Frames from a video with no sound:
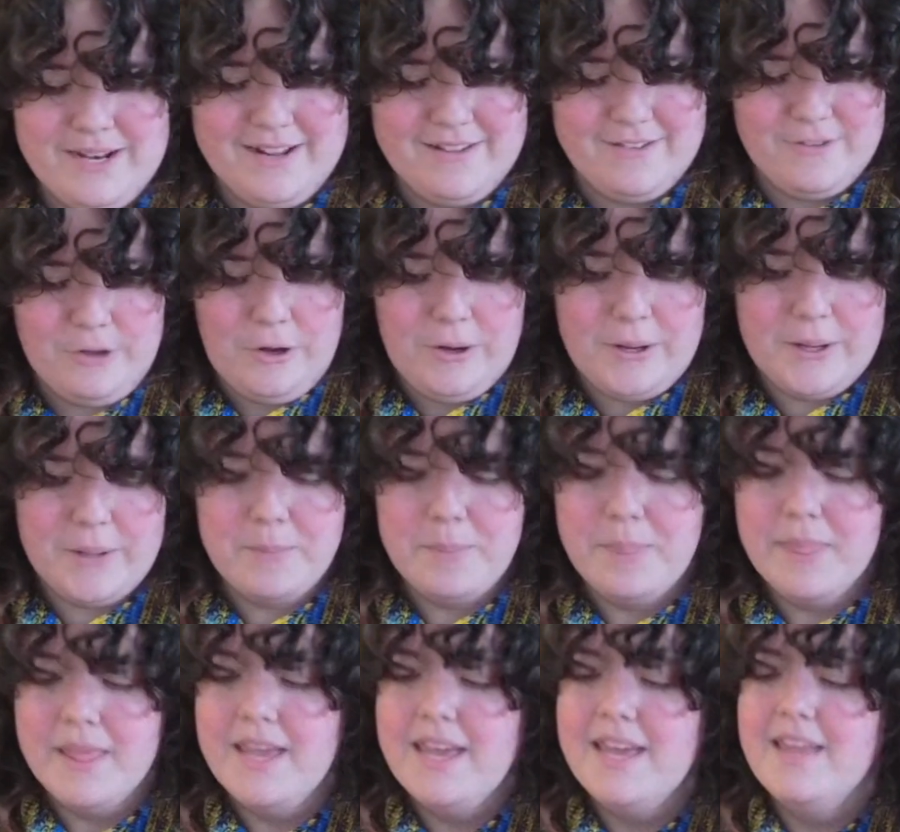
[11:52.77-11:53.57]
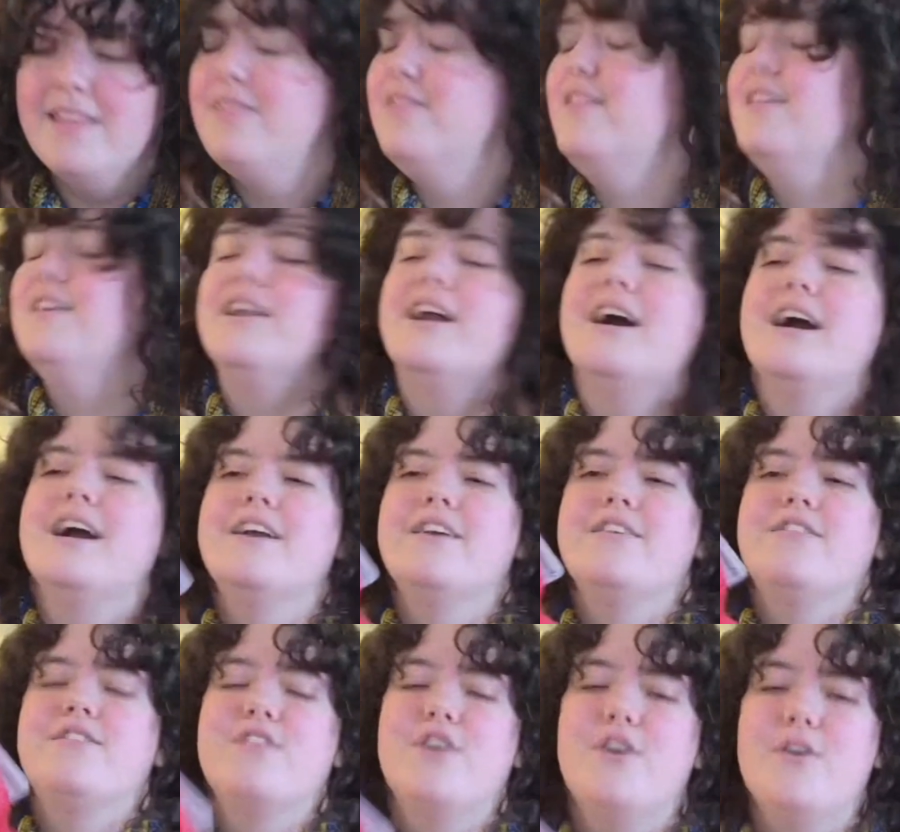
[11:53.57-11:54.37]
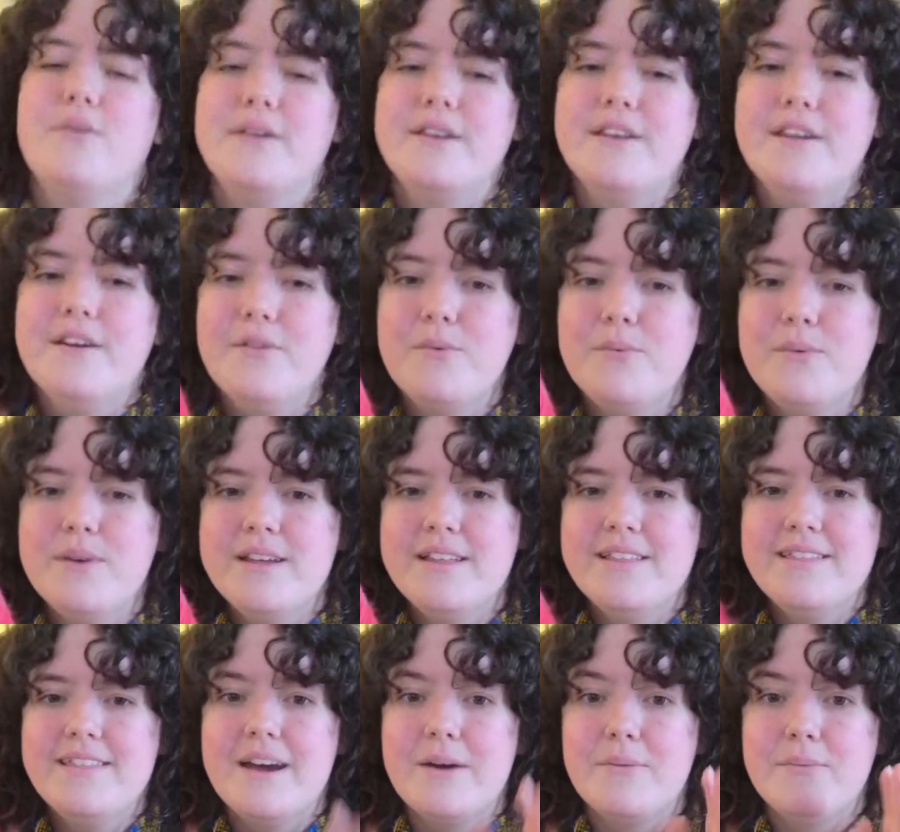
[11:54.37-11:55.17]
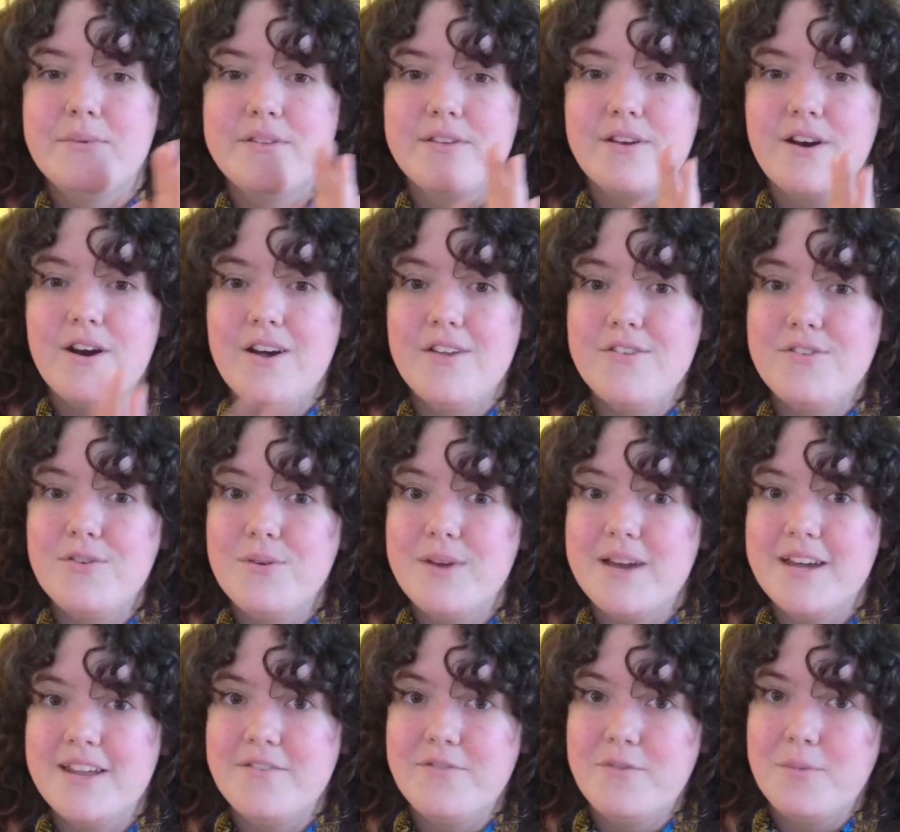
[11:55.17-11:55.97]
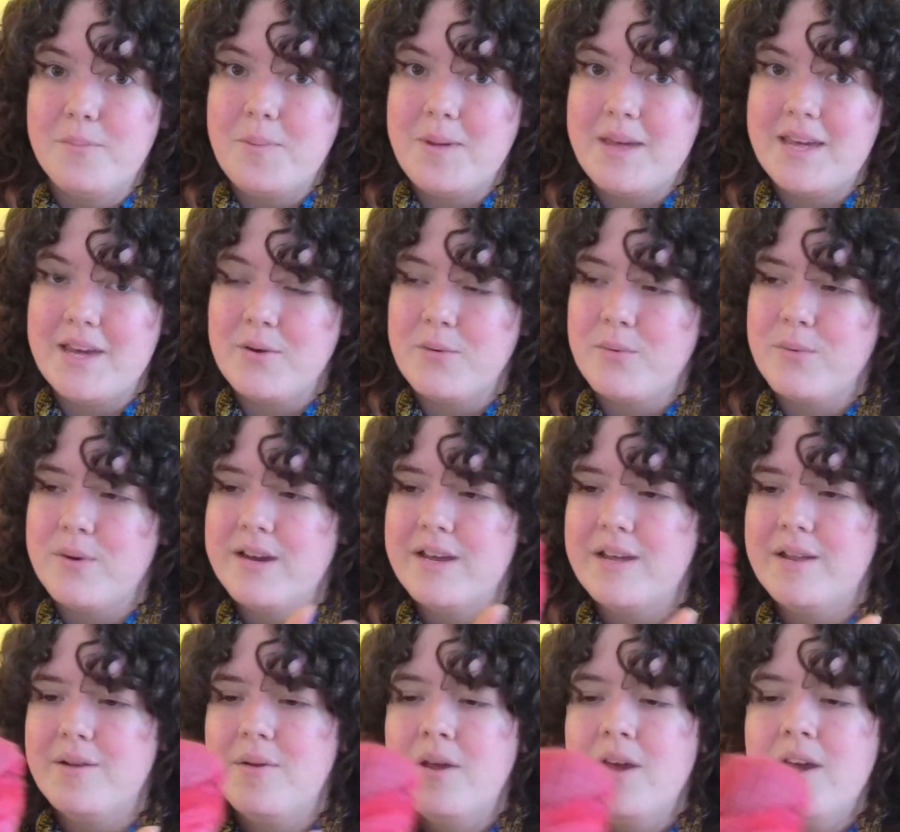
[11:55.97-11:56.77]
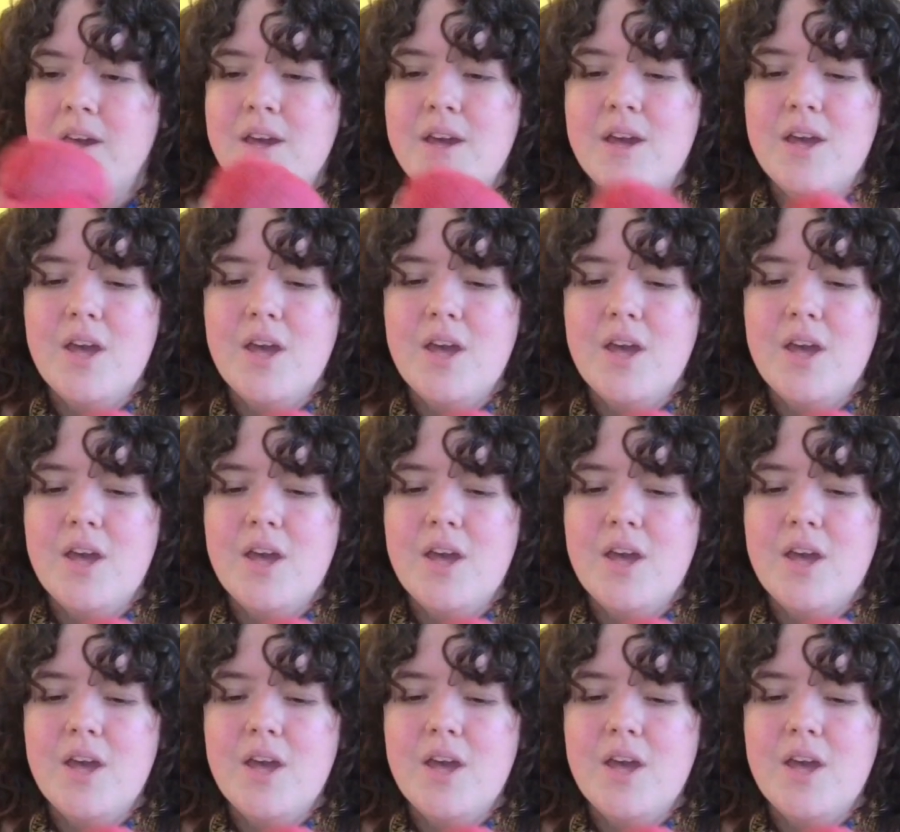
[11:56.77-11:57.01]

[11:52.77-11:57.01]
I saw it. Then I saw another one that was also kind of a pink one,